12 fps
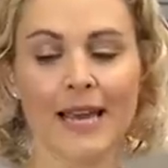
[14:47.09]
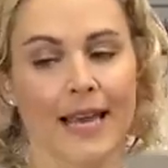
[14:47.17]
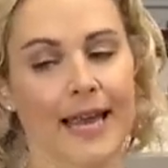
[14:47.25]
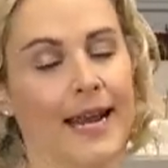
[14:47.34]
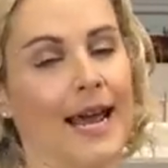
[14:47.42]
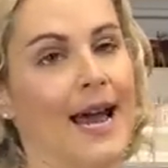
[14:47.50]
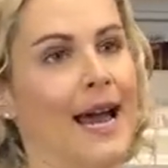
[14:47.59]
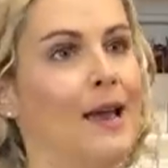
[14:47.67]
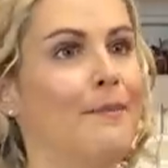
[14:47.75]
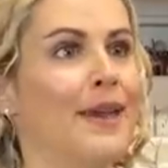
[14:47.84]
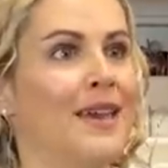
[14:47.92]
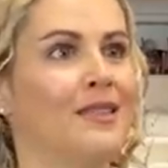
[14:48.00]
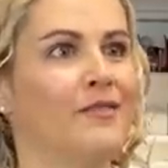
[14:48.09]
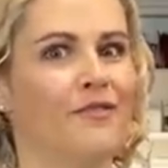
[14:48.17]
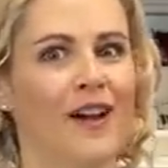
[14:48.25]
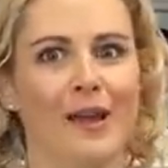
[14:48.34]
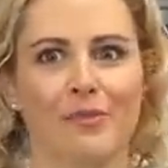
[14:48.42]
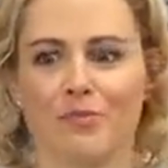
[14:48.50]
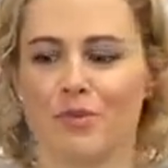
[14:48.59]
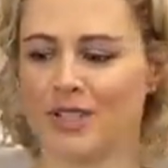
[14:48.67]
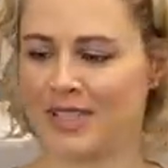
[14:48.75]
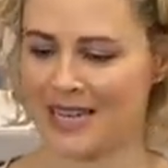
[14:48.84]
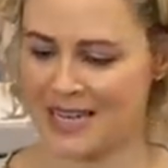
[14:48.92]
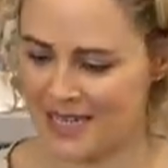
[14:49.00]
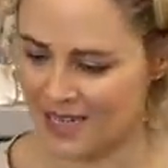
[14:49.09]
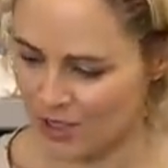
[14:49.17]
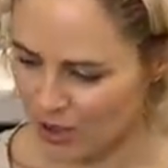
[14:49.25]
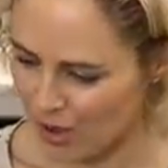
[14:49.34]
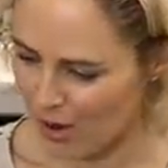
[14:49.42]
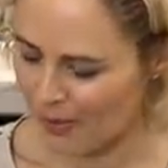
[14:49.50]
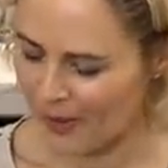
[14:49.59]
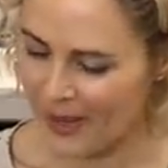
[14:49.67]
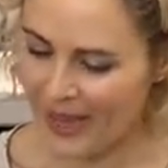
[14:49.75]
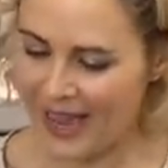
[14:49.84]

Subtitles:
And I made the Fibremood Tanita top,